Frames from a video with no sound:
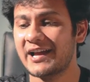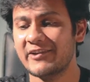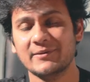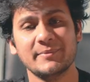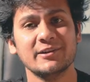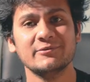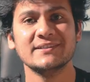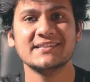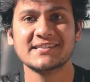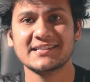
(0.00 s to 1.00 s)
I have the bigger
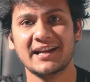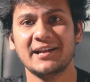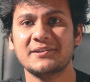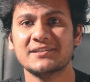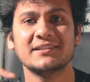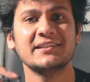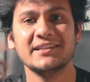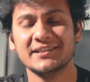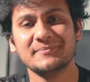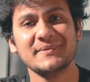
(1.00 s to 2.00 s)
ones at
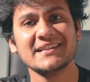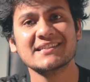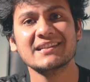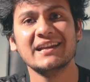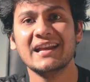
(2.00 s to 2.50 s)
the other place.